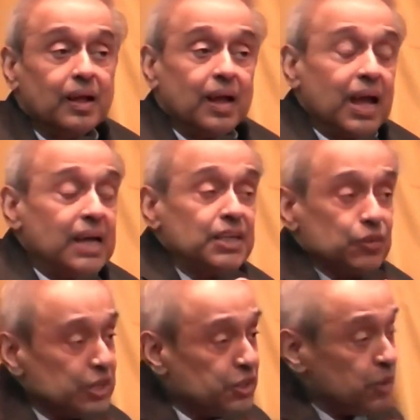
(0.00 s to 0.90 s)
Any
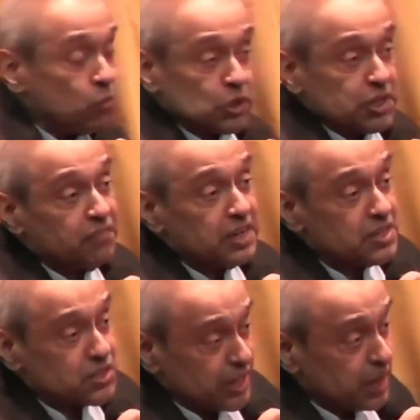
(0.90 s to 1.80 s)
regime, whatever
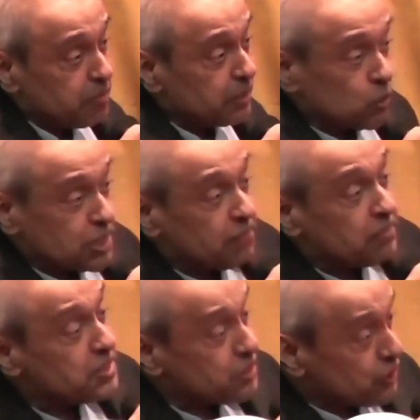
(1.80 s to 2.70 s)
its label, whatever
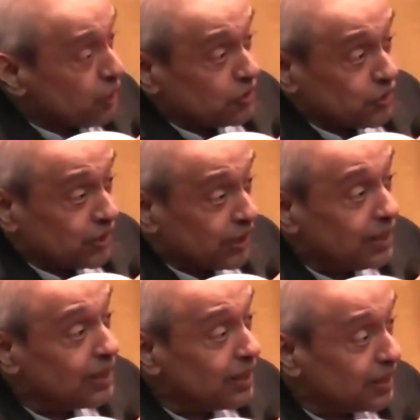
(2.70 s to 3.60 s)
its ideology,
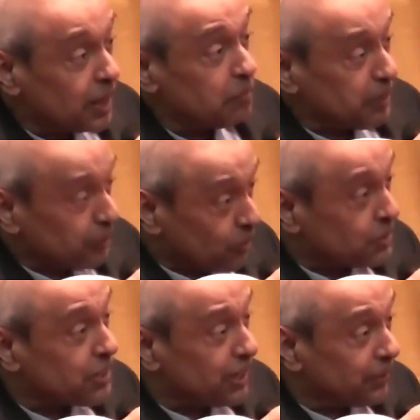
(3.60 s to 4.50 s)
can be
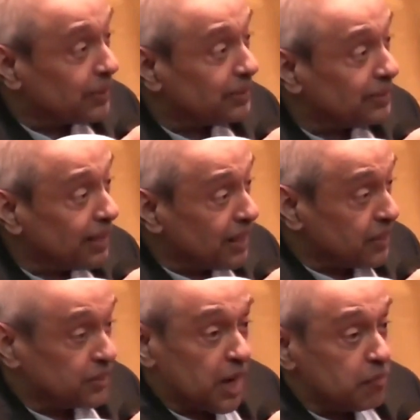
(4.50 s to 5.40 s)
authoritarian, and
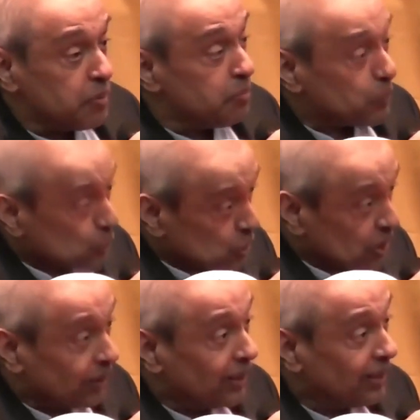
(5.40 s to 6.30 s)
it can be brutal
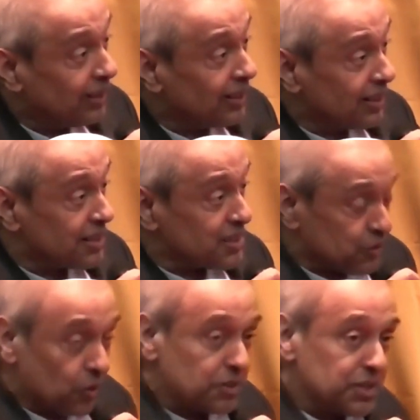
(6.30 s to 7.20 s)
in its
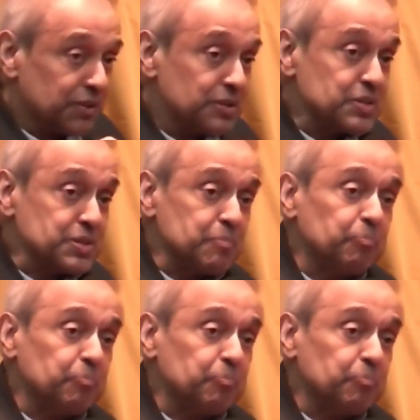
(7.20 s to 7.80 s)
authoritarianism.